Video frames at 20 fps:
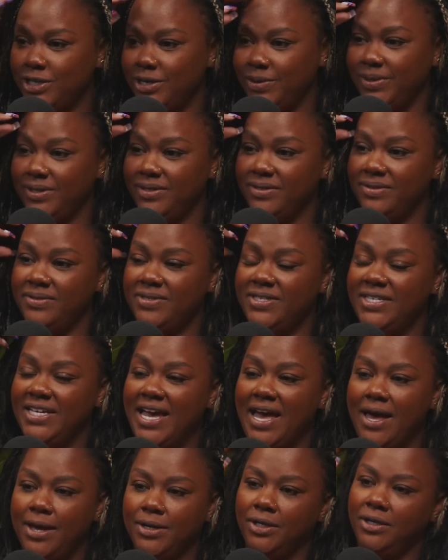show in
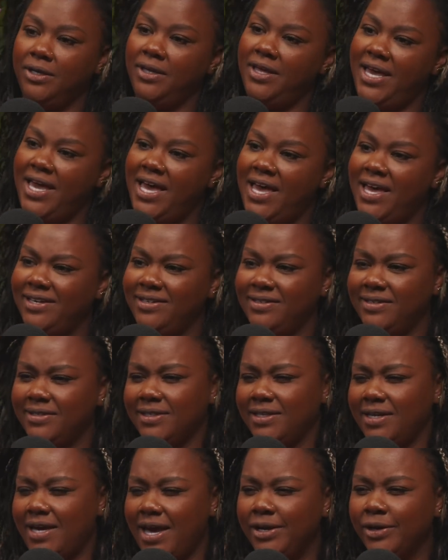Seattle, and